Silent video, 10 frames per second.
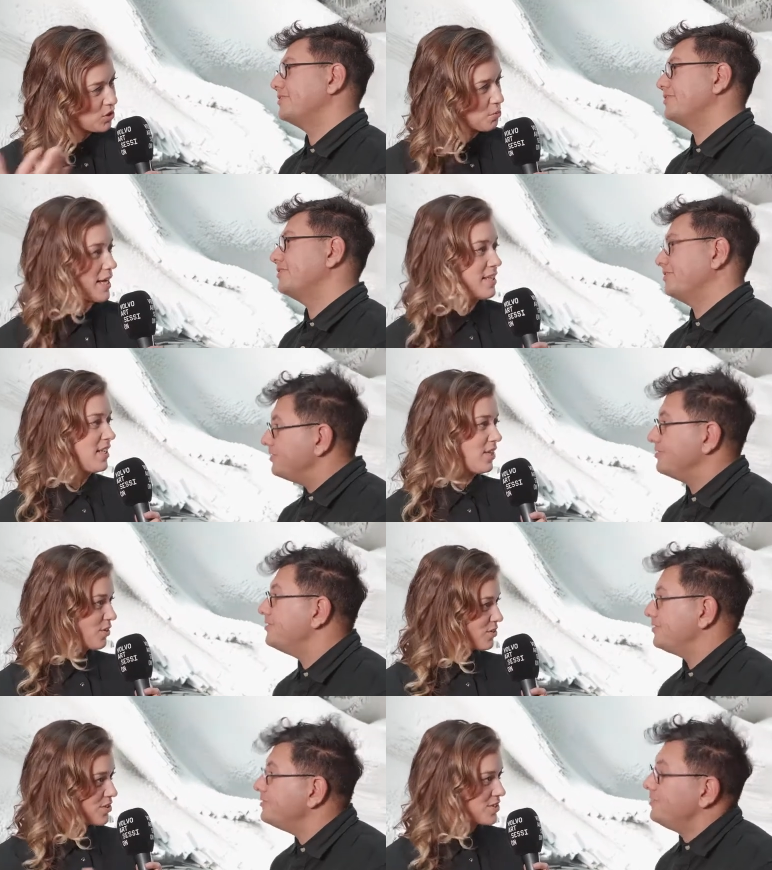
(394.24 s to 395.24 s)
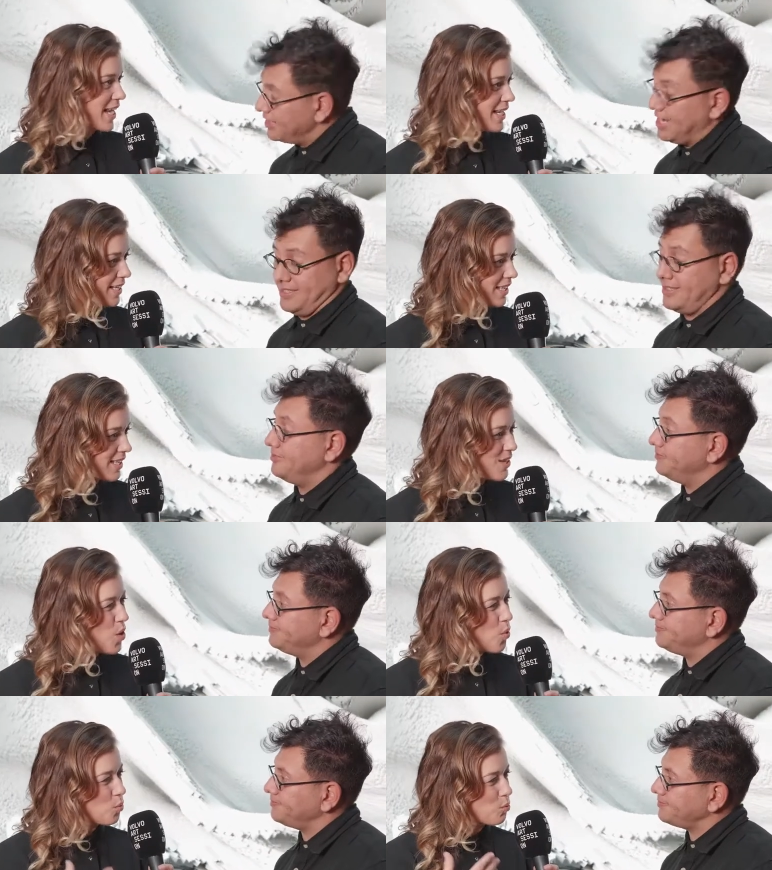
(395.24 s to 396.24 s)
Speaker 1: humanity, on society.
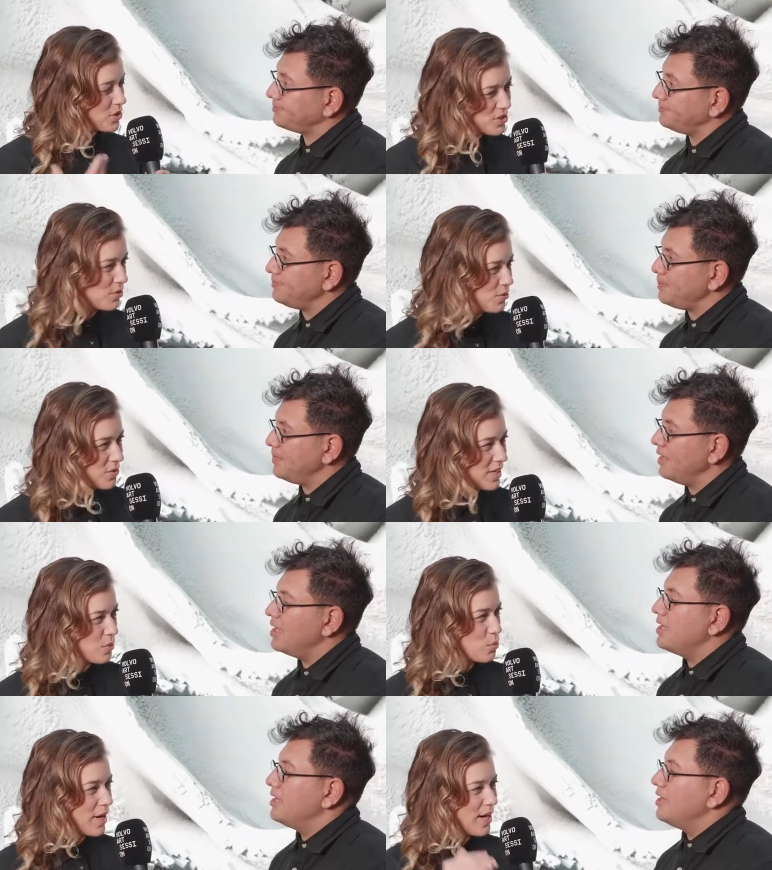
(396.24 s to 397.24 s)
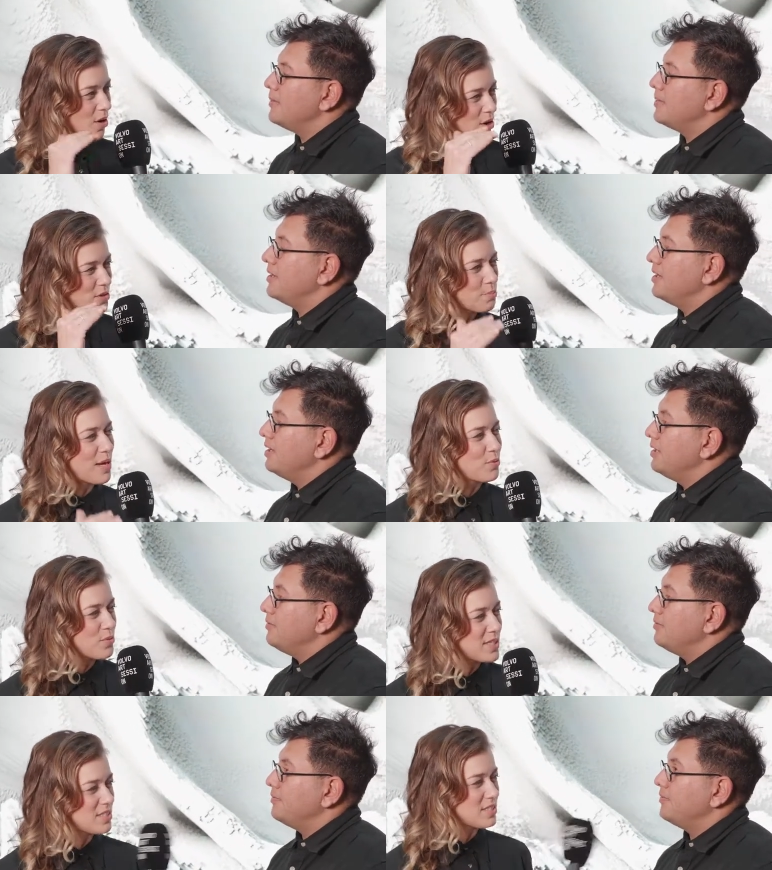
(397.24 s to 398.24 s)
What do you think? Where are the
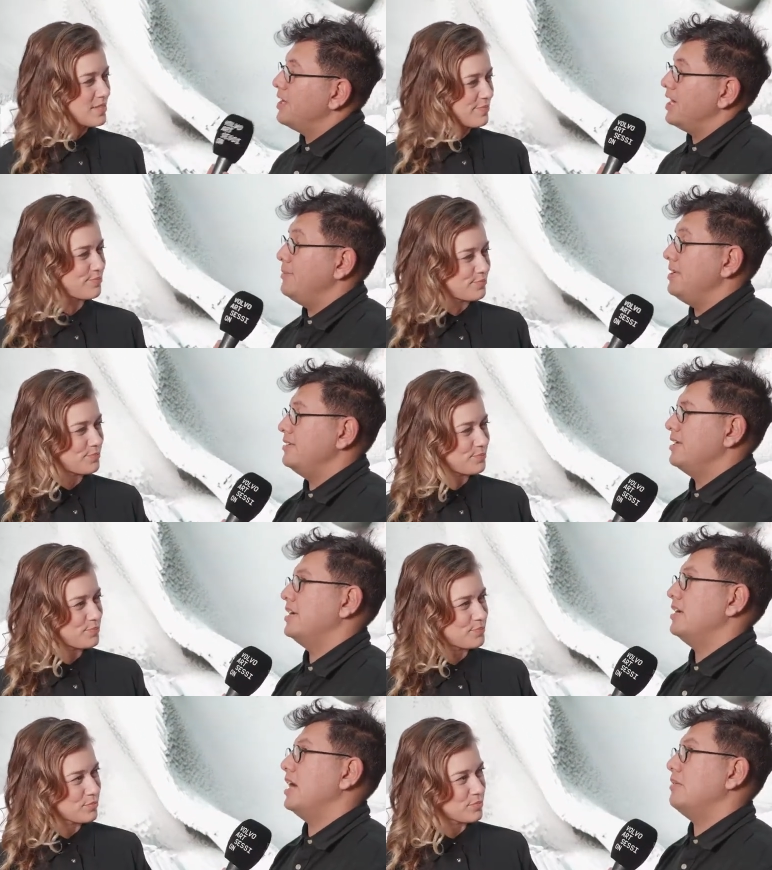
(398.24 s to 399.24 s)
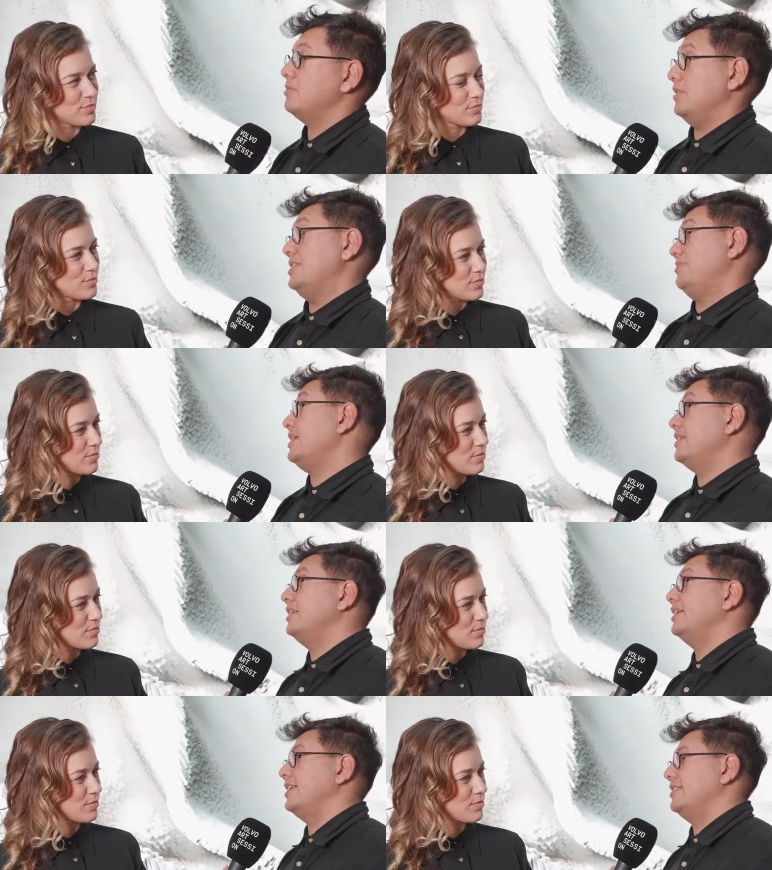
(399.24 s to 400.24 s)
boundaries? I mean,
Speaker 2: it's very
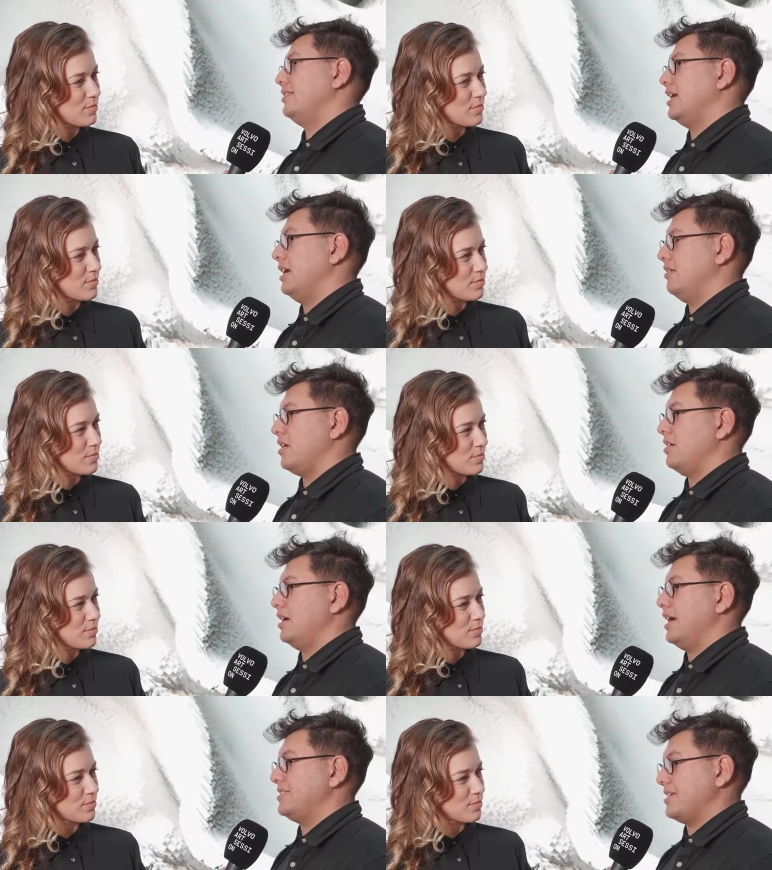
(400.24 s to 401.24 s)
clear that uh, as,